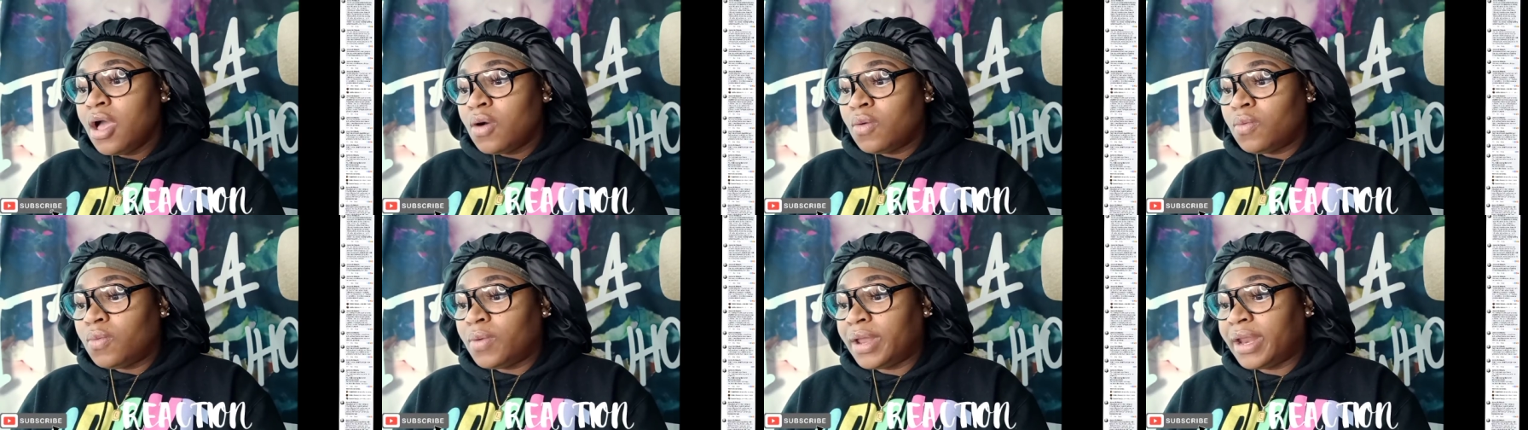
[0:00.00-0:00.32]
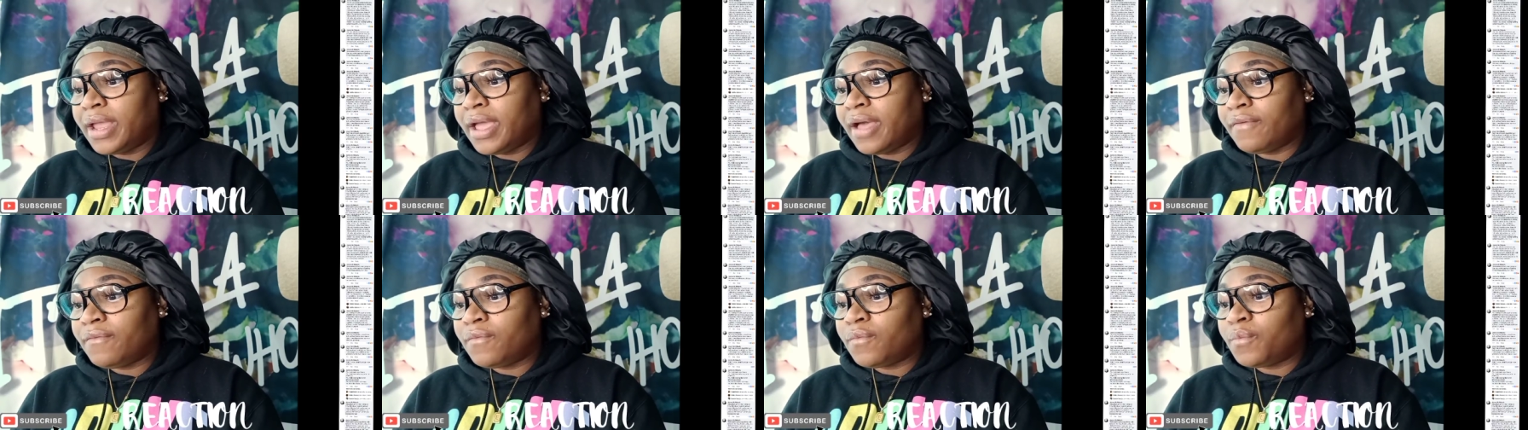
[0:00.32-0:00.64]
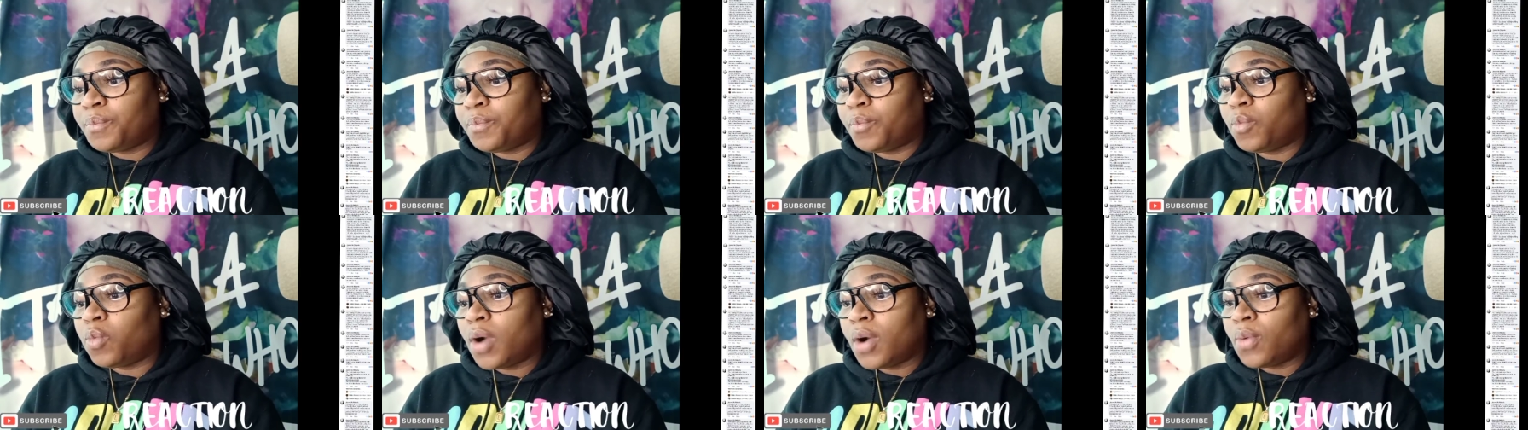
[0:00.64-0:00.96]
Whatever
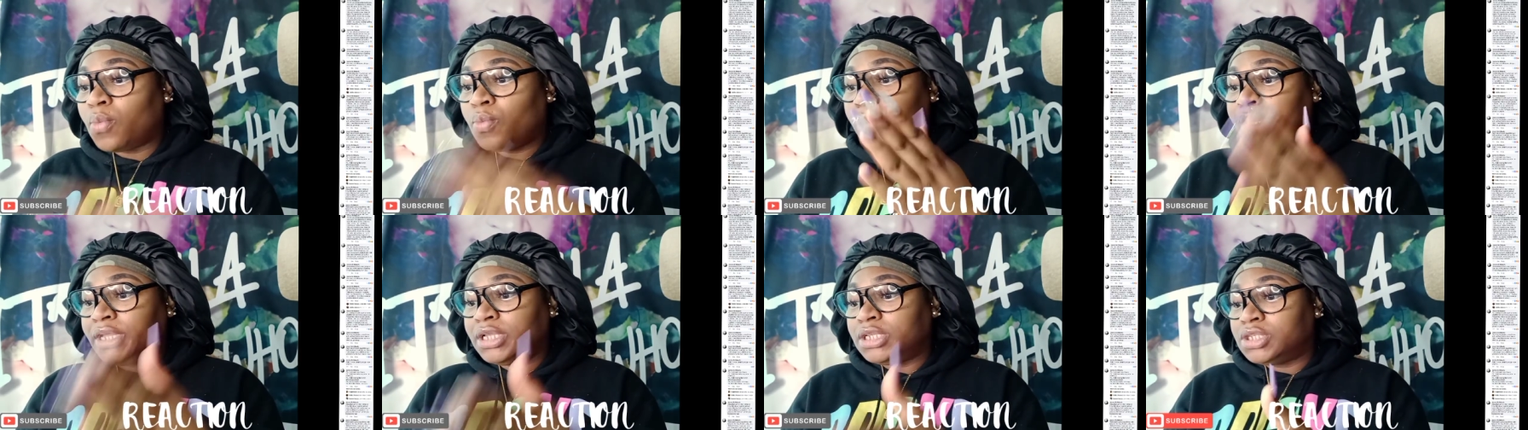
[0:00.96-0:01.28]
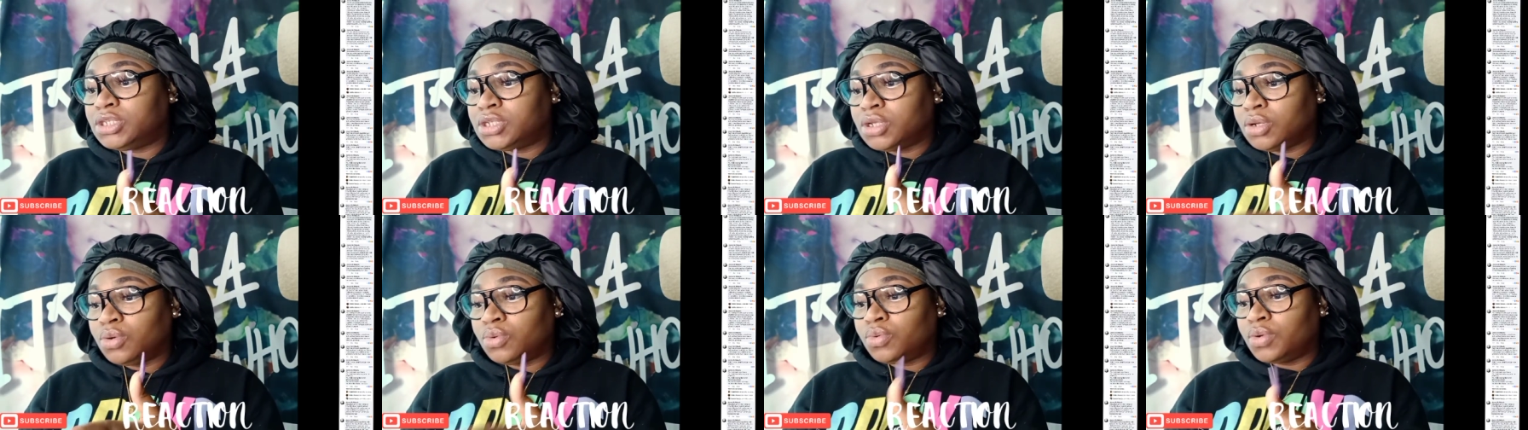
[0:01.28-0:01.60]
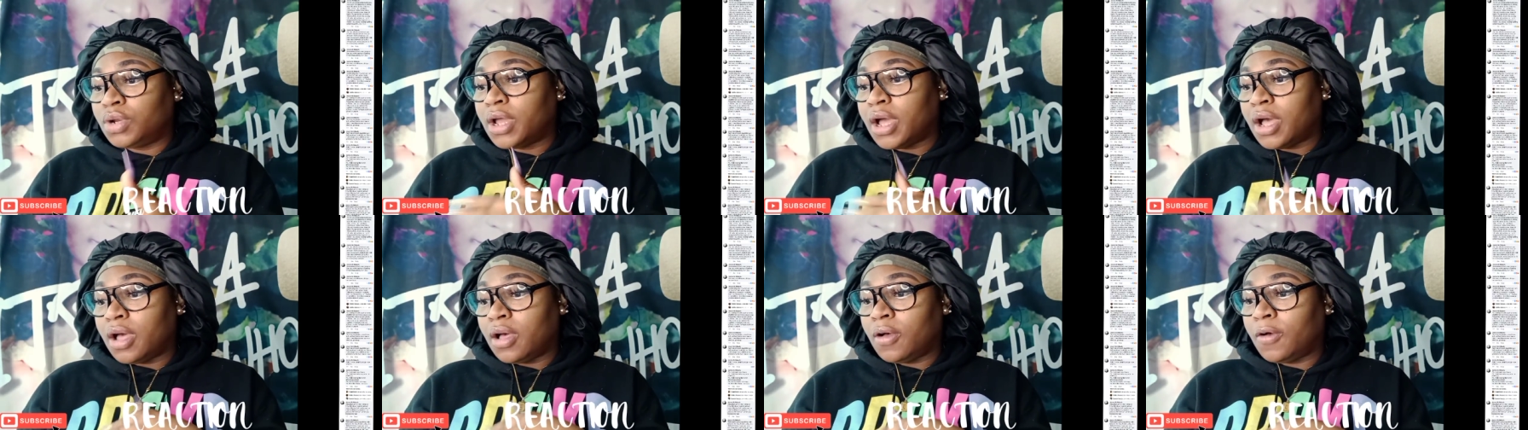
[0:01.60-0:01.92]
what we do
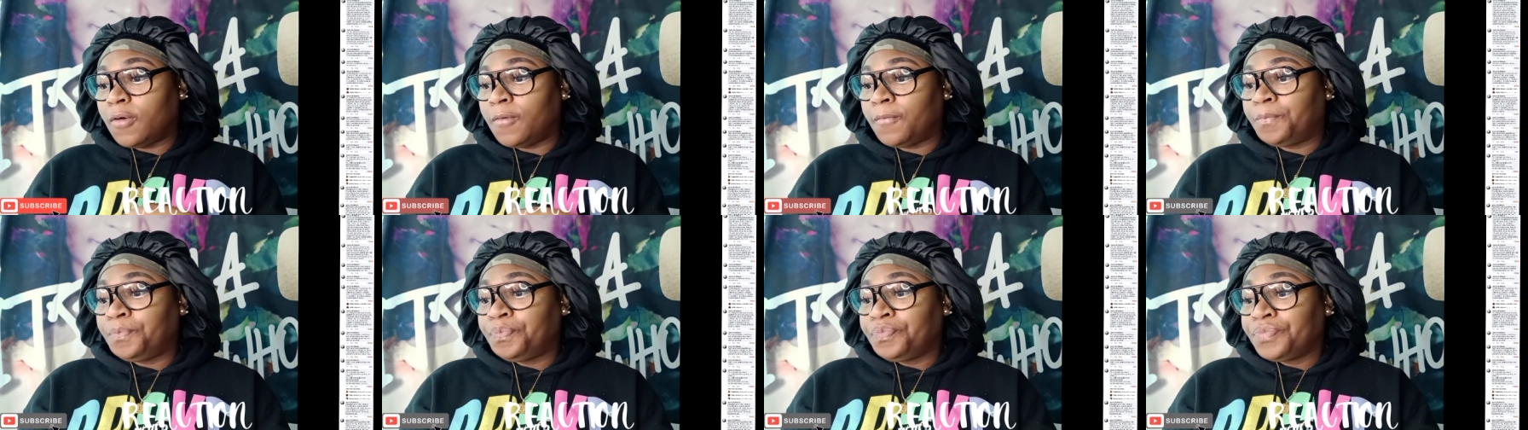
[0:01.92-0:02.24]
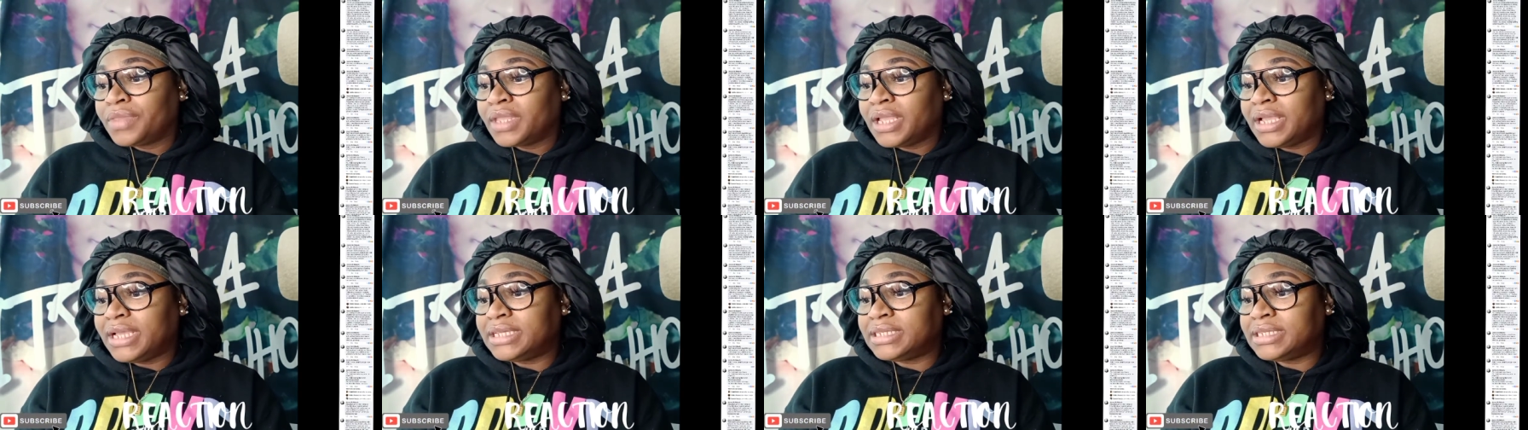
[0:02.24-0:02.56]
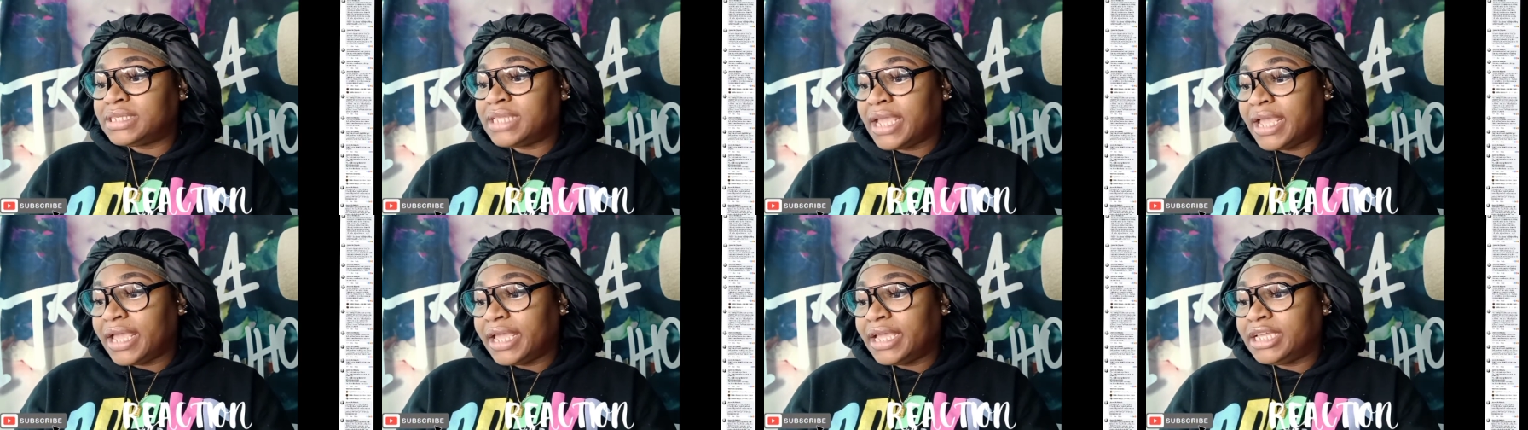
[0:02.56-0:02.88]
know is
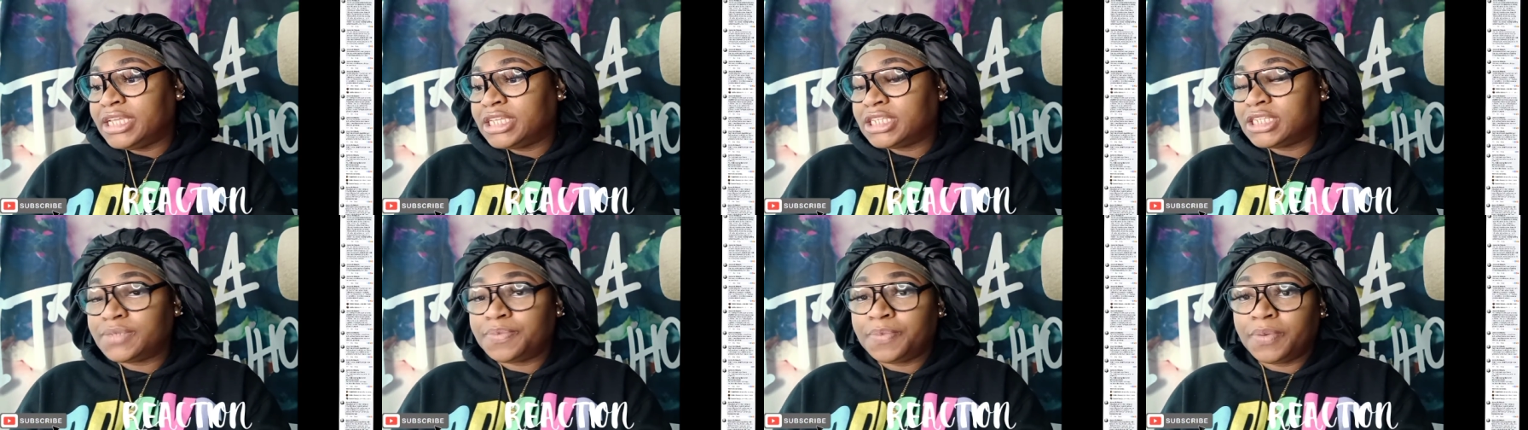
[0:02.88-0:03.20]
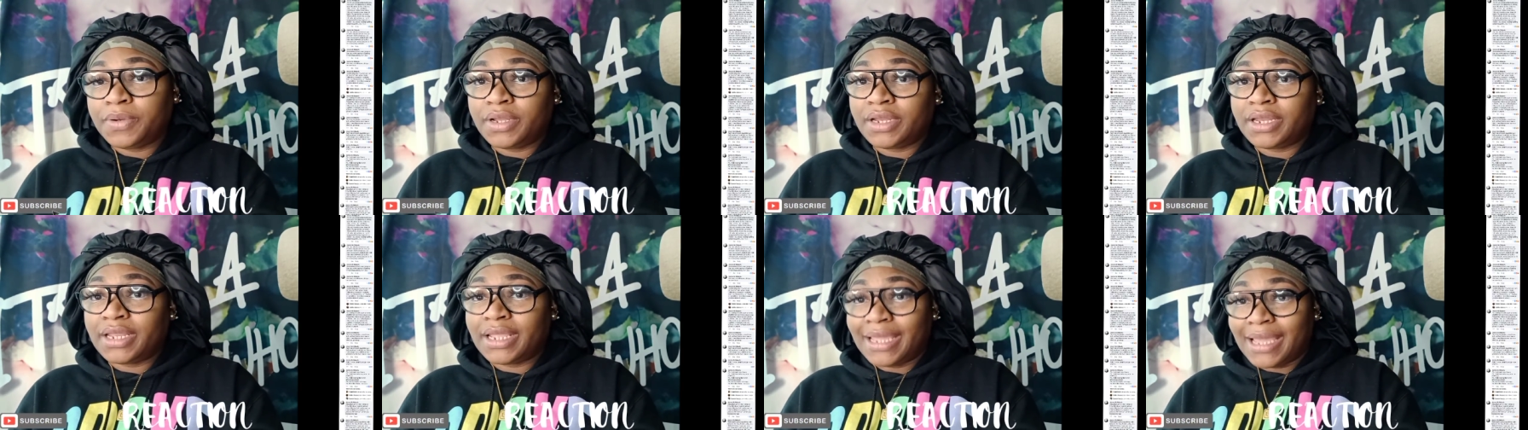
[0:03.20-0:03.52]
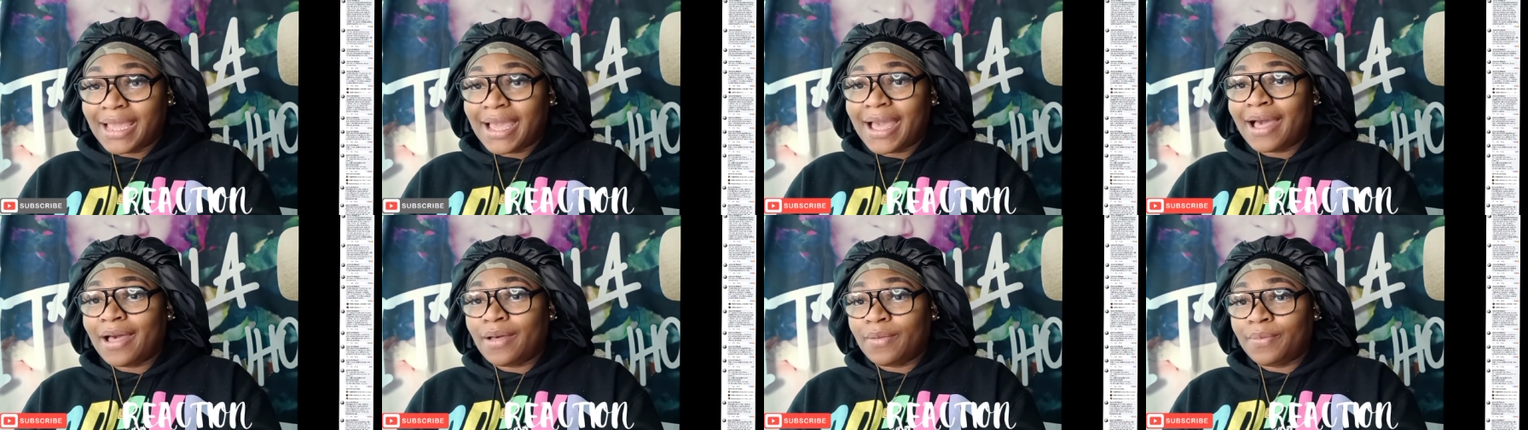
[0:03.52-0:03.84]
that he is putting
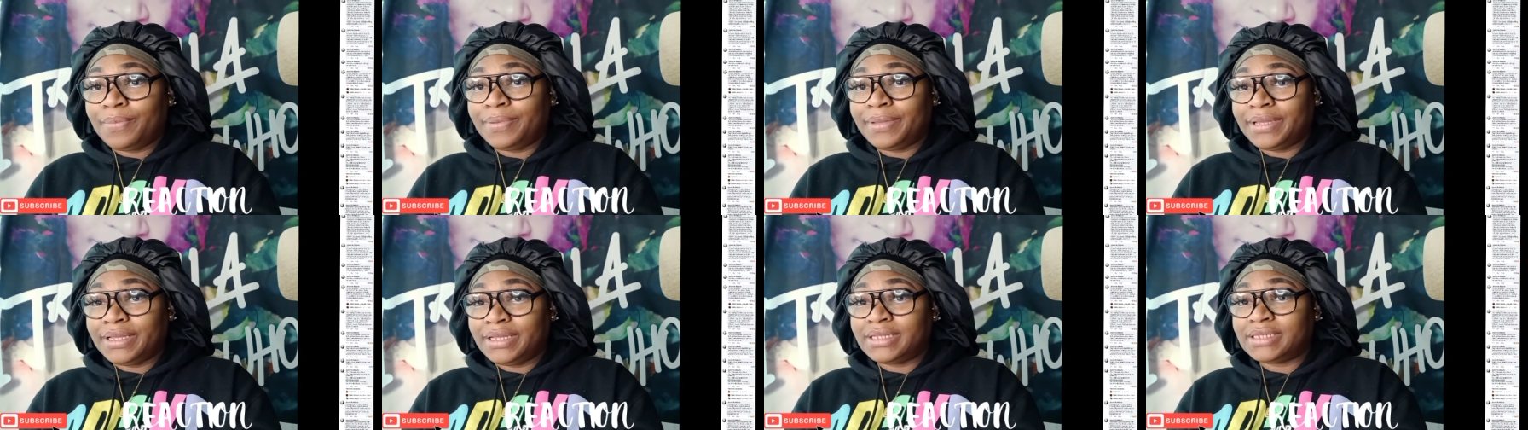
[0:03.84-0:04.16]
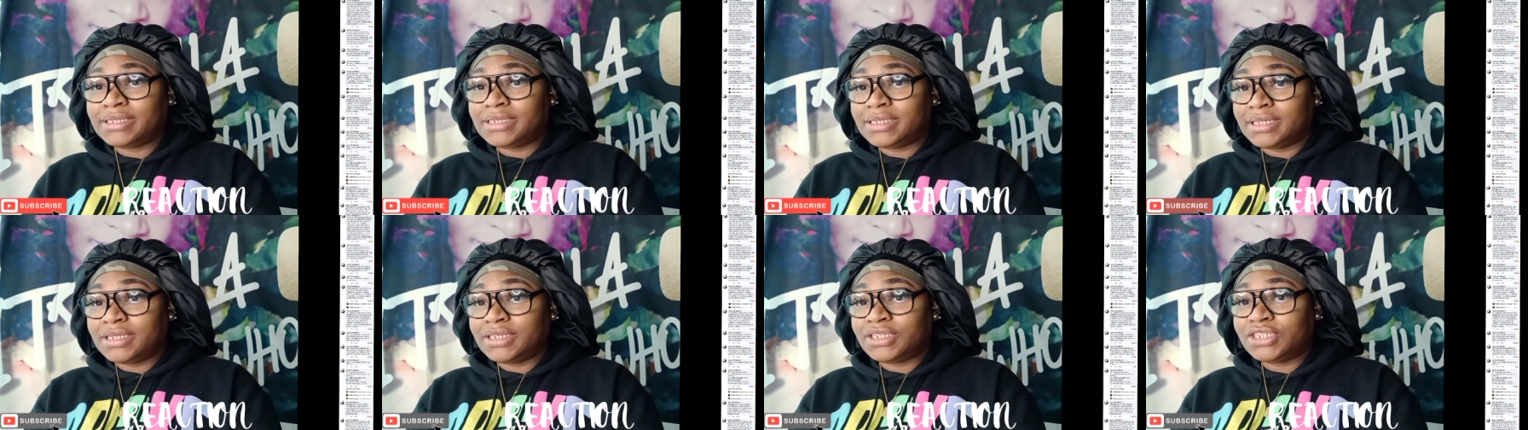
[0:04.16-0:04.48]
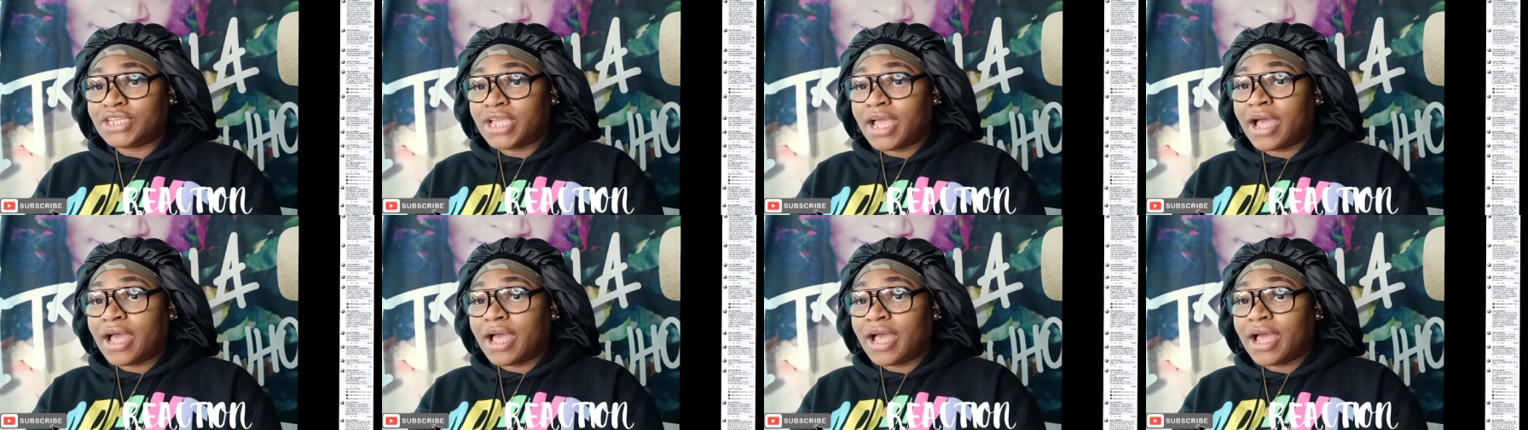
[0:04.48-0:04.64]
y'all business,